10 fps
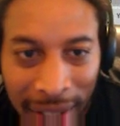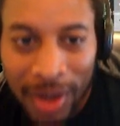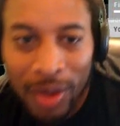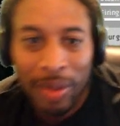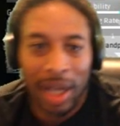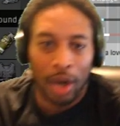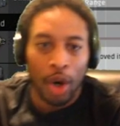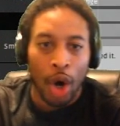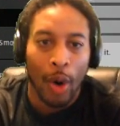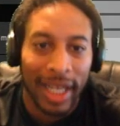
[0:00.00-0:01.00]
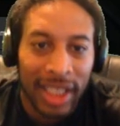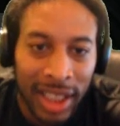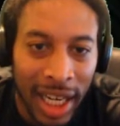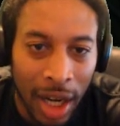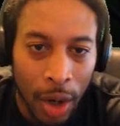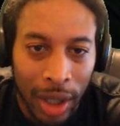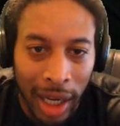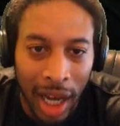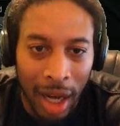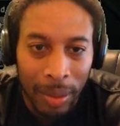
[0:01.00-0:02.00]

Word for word: to do, man. Ooh, extendo clip.